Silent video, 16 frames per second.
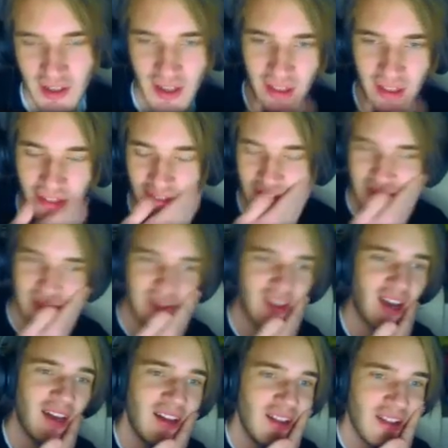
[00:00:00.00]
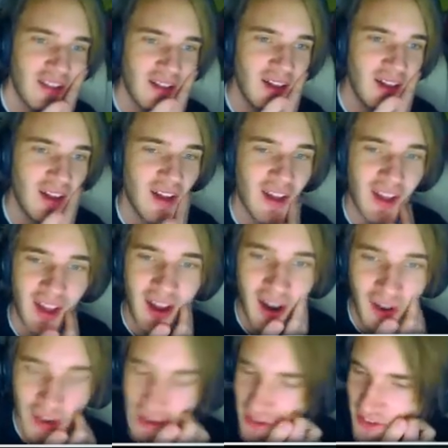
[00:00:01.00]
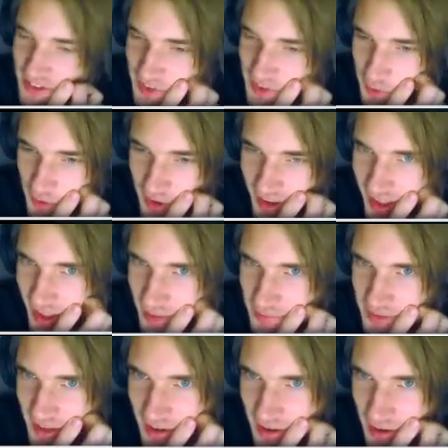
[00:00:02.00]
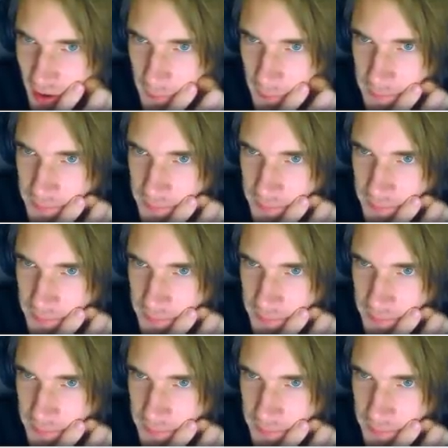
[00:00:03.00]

in these tiny little horror story games. I don't know.